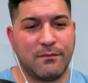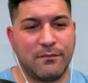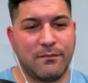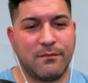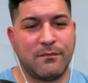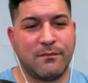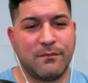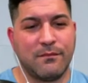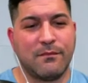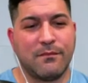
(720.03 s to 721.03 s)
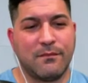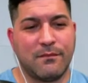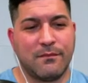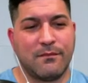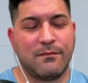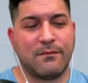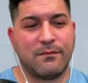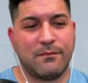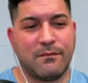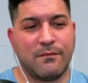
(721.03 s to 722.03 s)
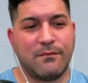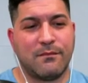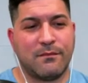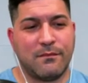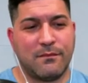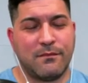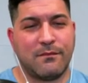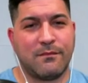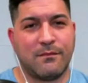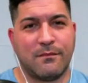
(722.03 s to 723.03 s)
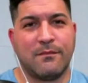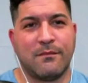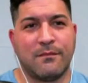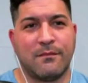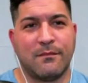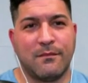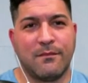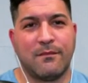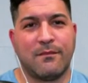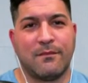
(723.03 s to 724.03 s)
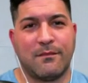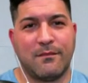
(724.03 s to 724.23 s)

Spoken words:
[no speech]